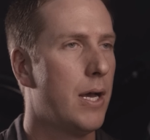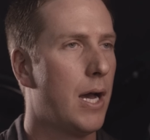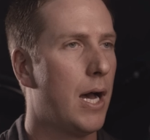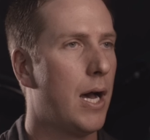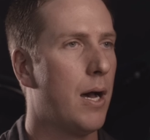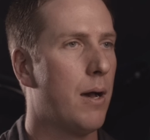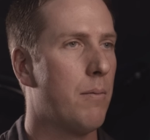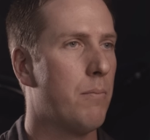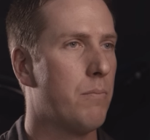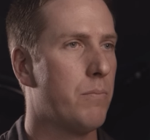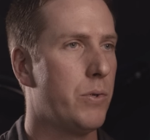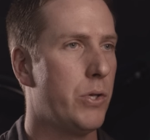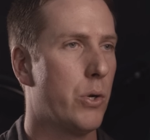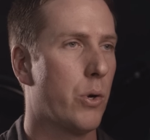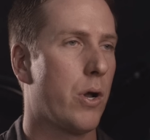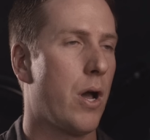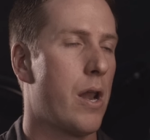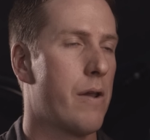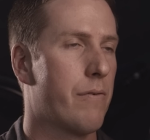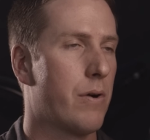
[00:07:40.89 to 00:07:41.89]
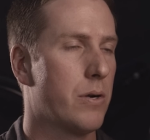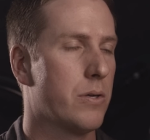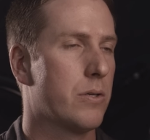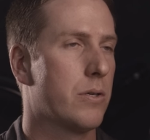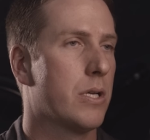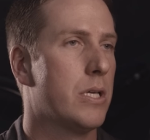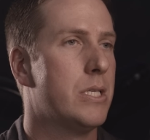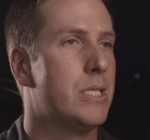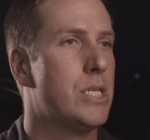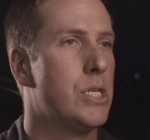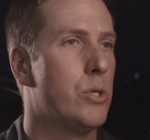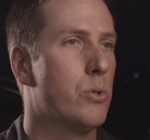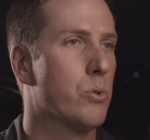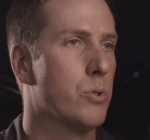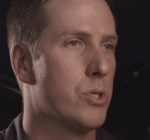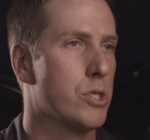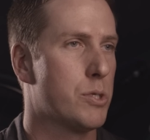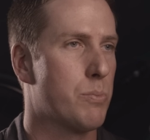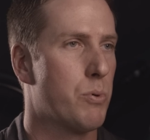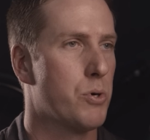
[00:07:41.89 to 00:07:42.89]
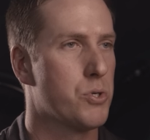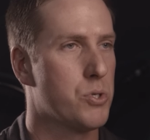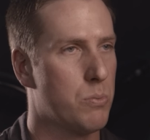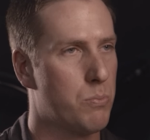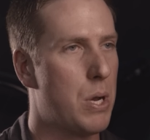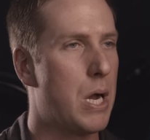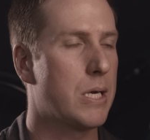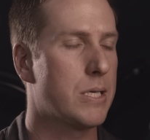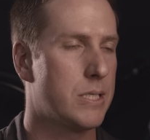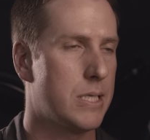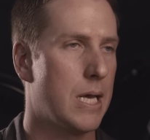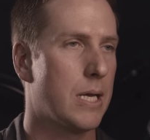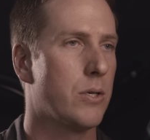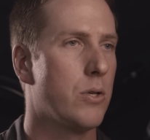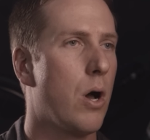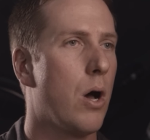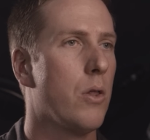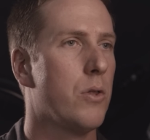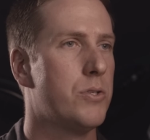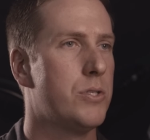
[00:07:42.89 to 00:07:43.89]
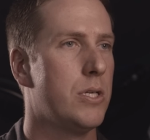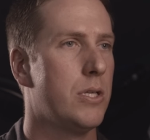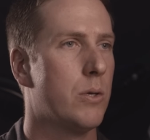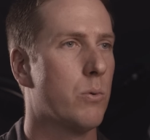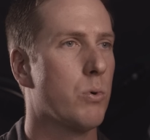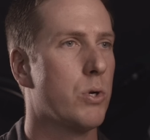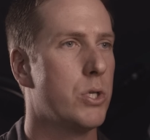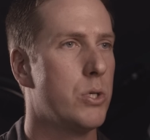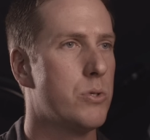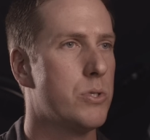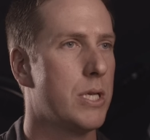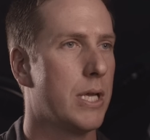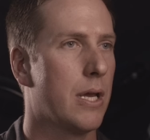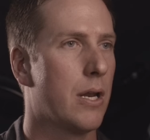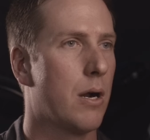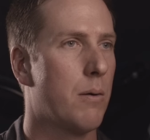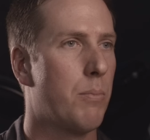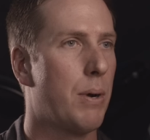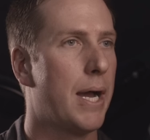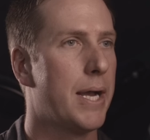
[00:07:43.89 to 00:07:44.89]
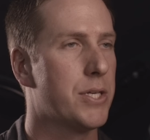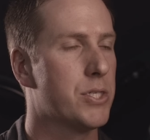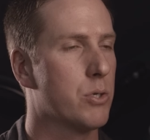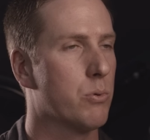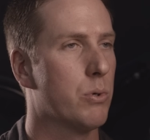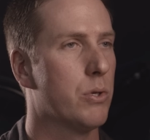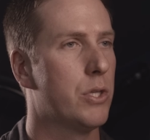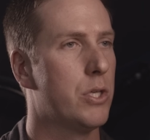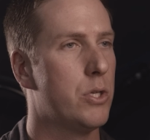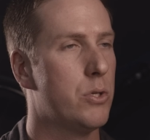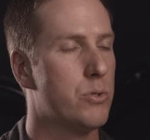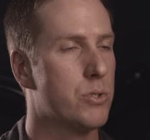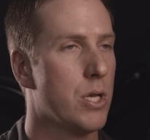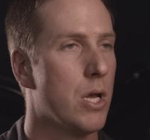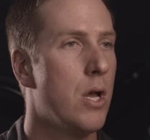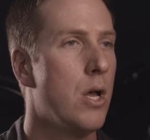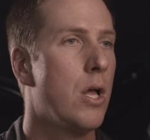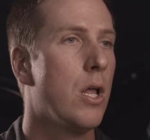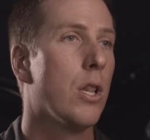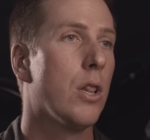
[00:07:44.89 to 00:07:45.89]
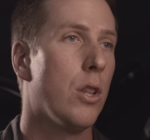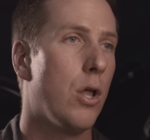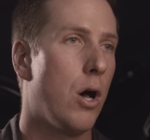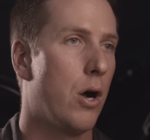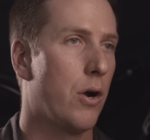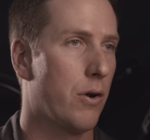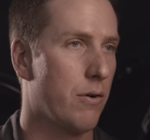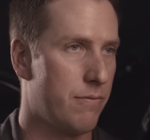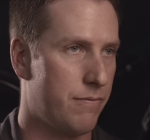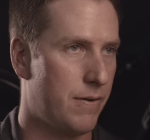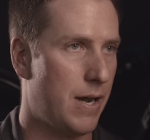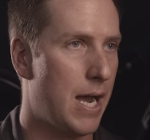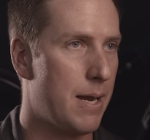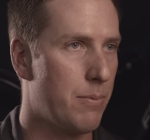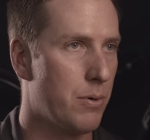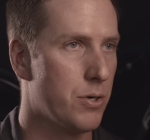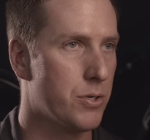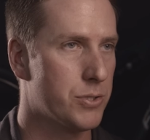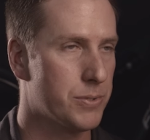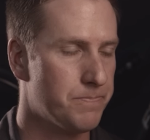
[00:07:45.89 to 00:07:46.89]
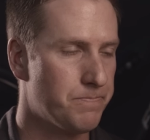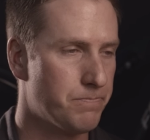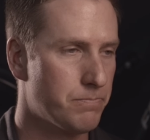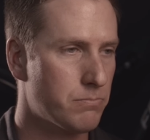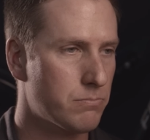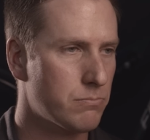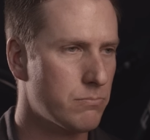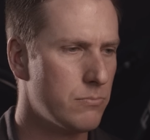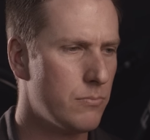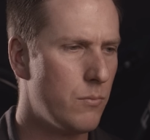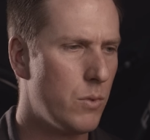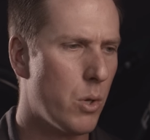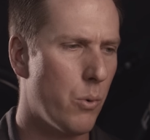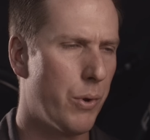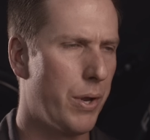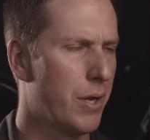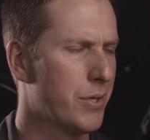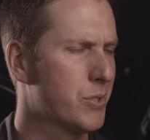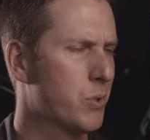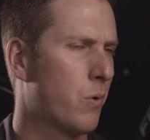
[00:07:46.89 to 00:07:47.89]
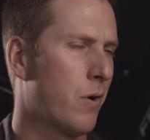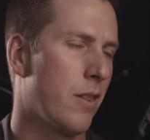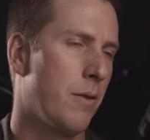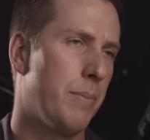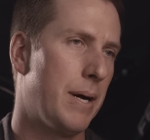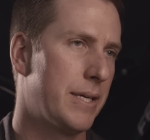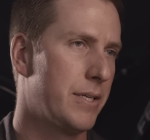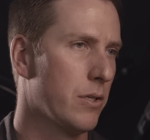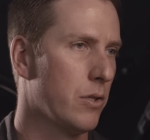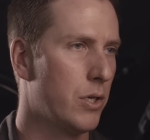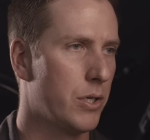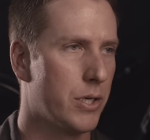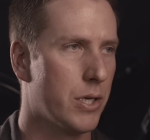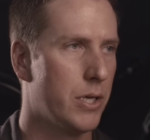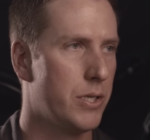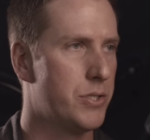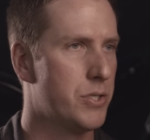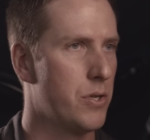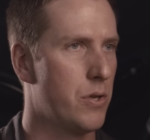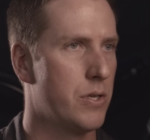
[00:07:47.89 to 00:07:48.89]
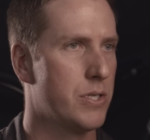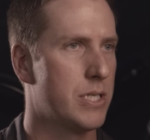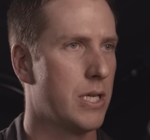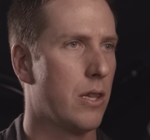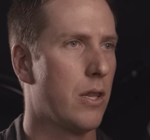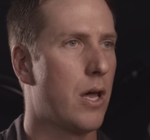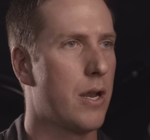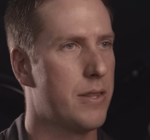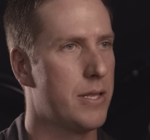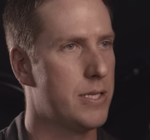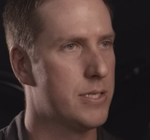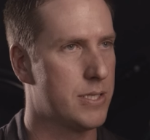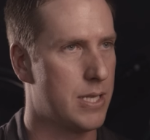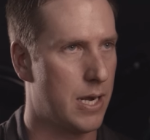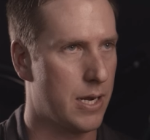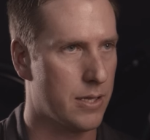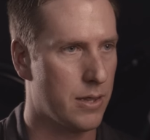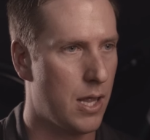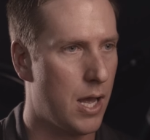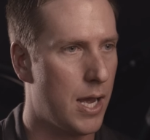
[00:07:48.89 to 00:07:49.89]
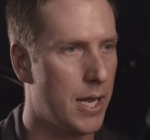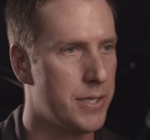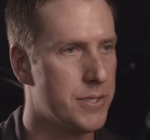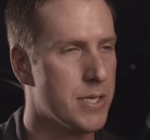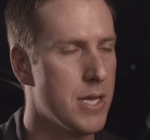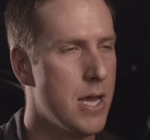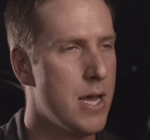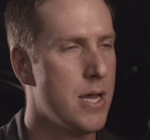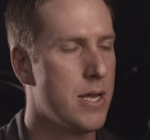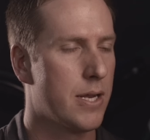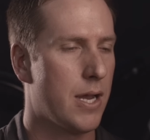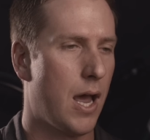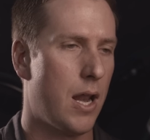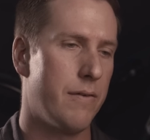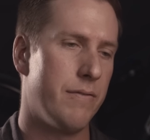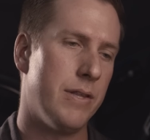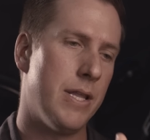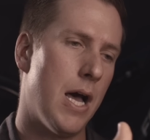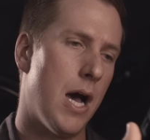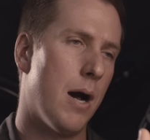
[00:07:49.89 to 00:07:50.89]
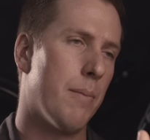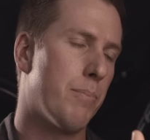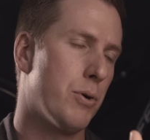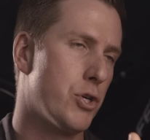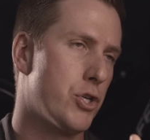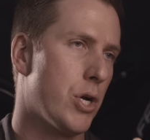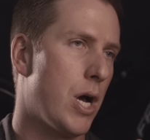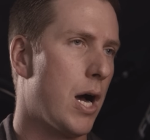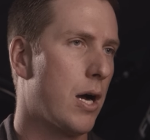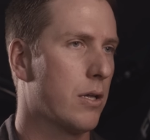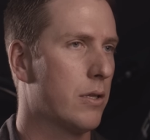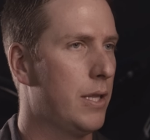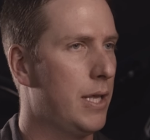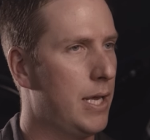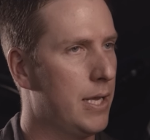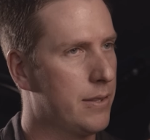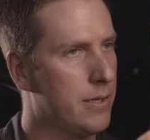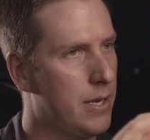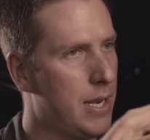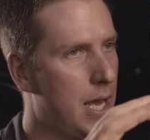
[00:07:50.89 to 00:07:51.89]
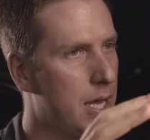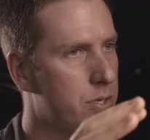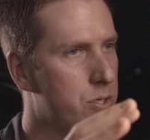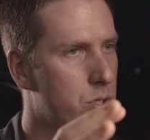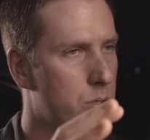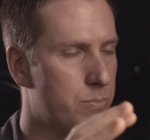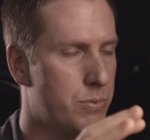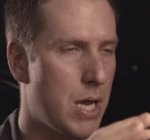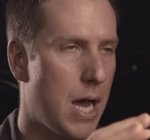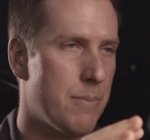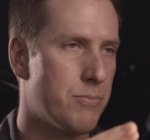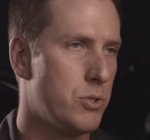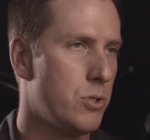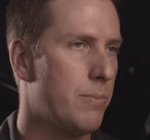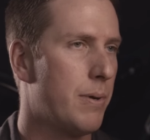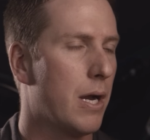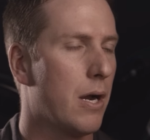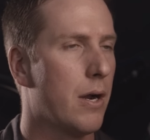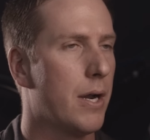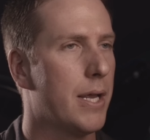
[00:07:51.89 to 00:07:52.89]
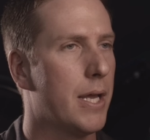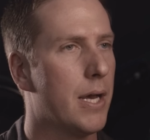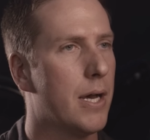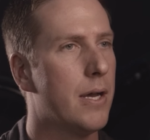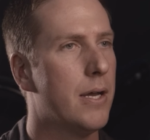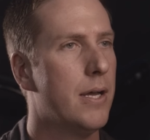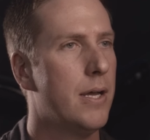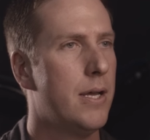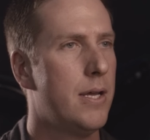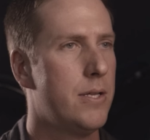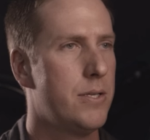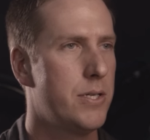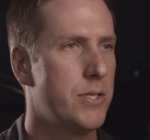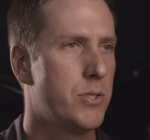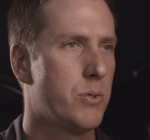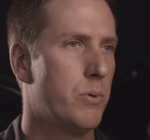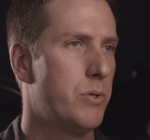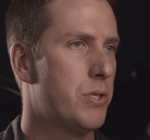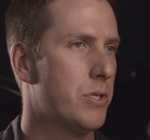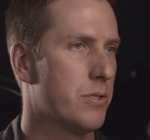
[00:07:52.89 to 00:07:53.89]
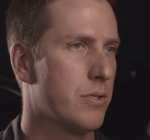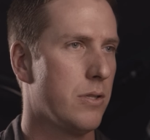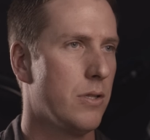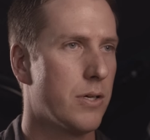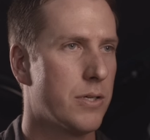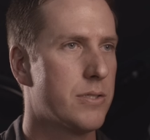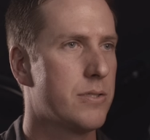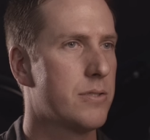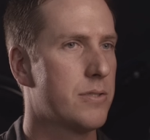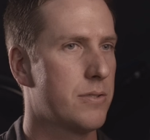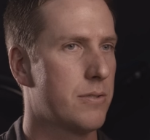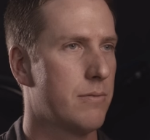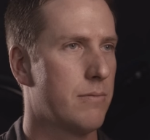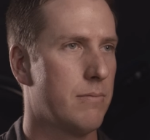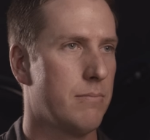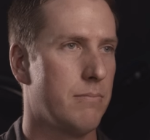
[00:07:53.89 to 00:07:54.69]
You know, kind of our continual dispersal box technology that we're using in our bikes to really use longer fibers. We also wanted the bike to look good, so you can see a lot of the aesthetic lines kind of in the upper shock length and head tube, top tube area, just so it just looks,